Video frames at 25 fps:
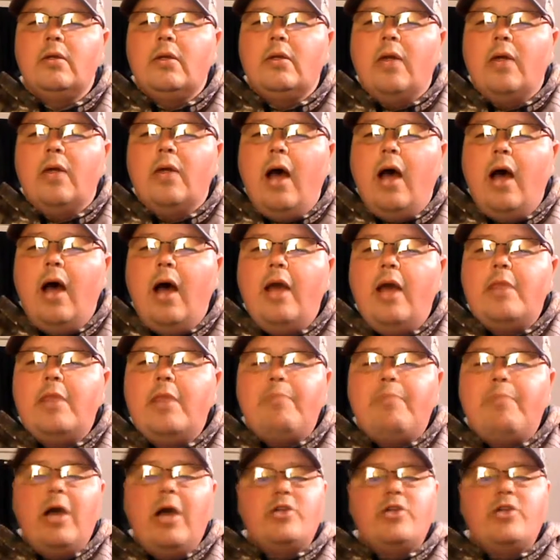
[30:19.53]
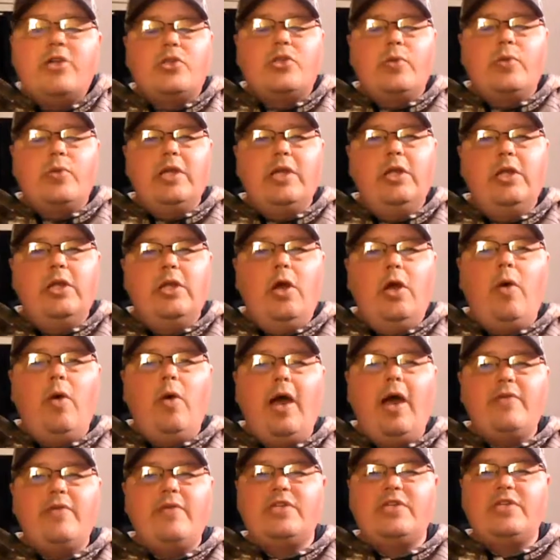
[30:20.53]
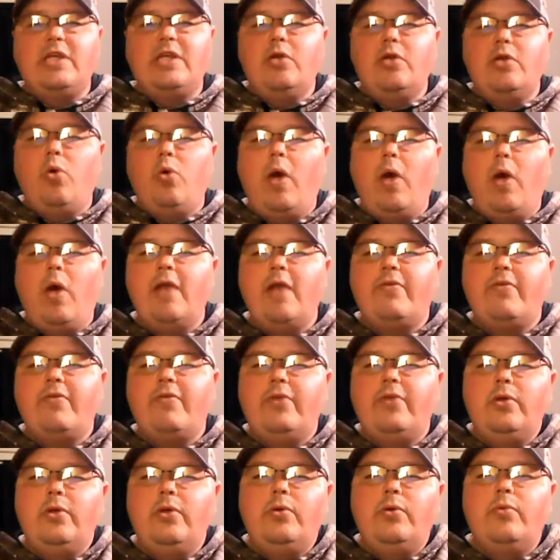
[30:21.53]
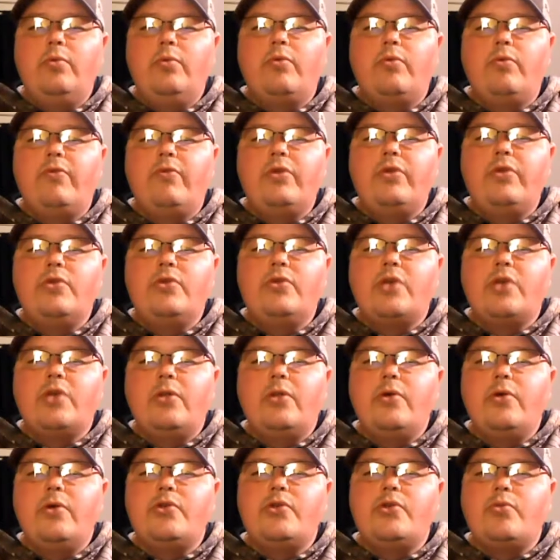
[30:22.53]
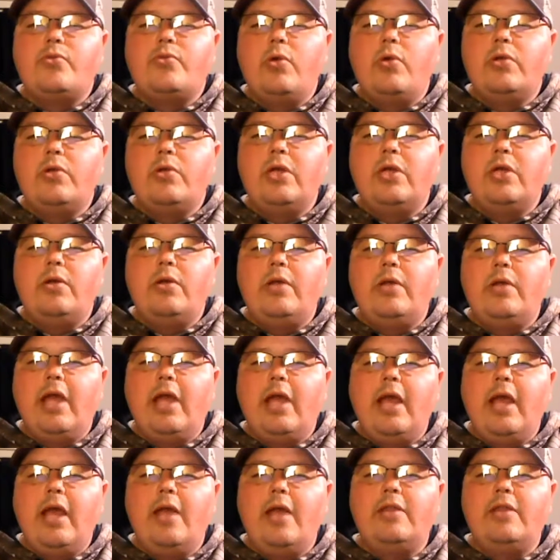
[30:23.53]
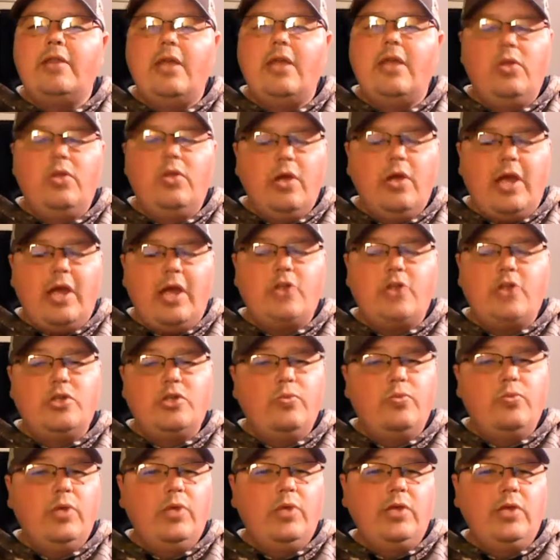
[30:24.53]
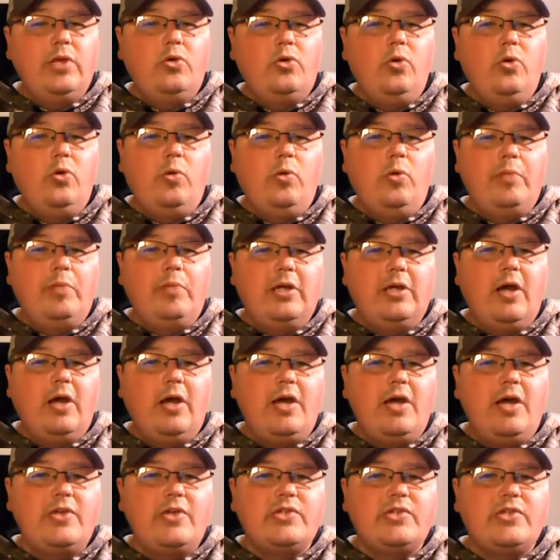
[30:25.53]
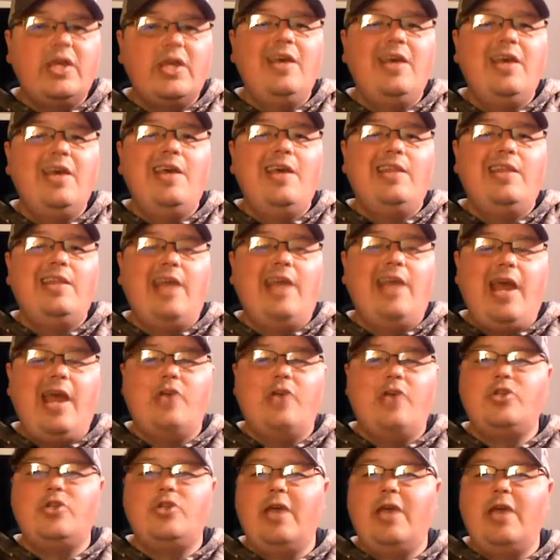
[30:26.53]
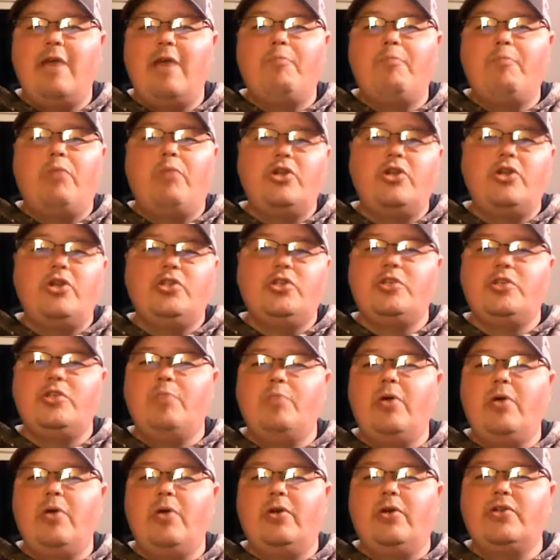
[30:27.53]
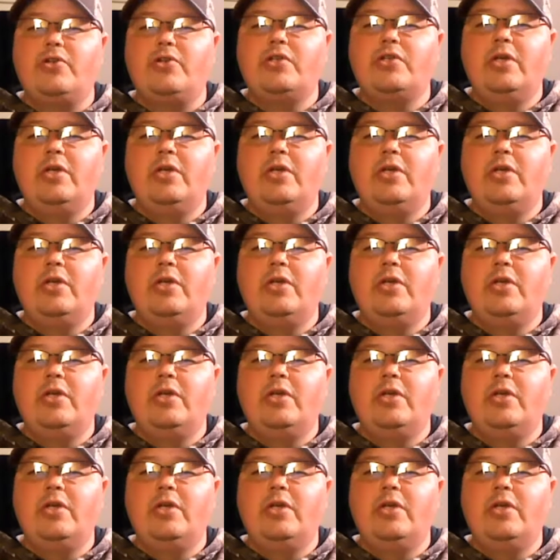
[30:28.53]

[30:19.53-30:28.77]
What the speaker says: The Bugs 3, you know, I've seen quite a few reviews on those, Roadkill, and they look actually really cool because they actually have brushless motors.